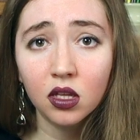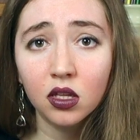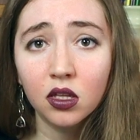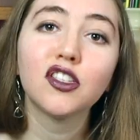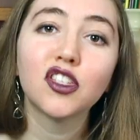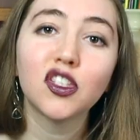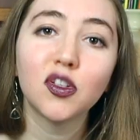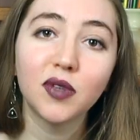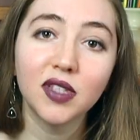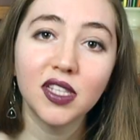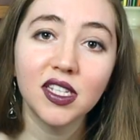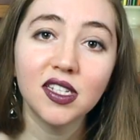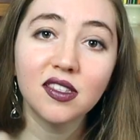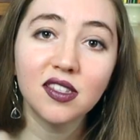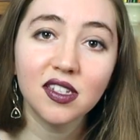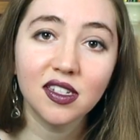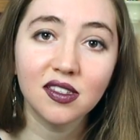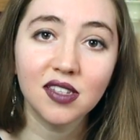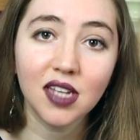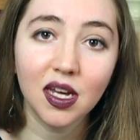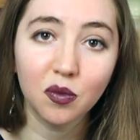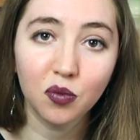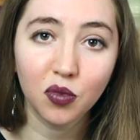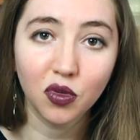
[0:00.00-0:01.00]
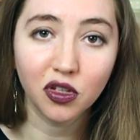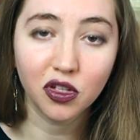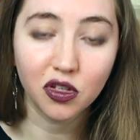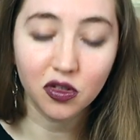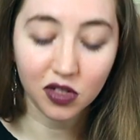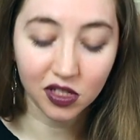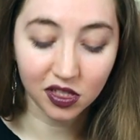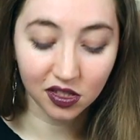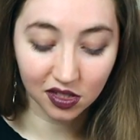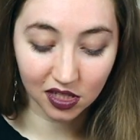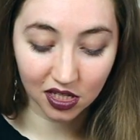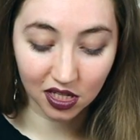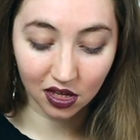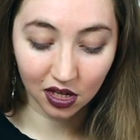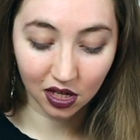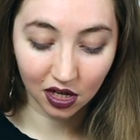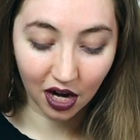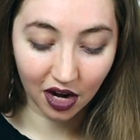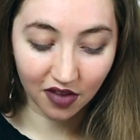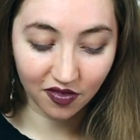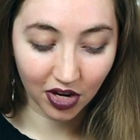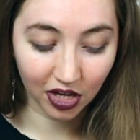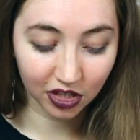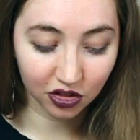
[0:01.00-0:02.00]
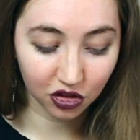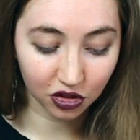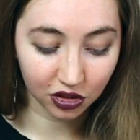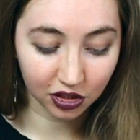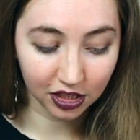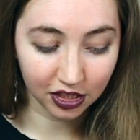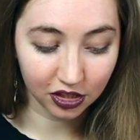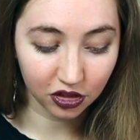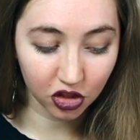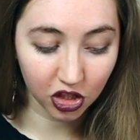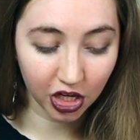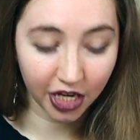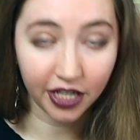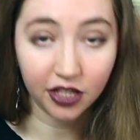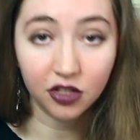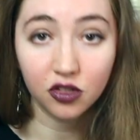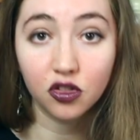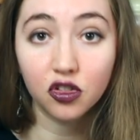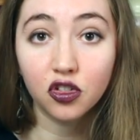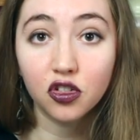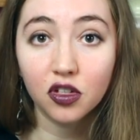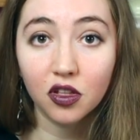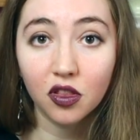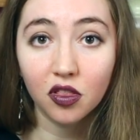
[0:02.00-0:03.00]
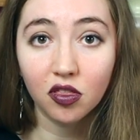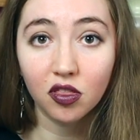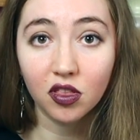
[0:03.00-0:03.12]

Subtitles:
So in this example, you can see that I've actually changed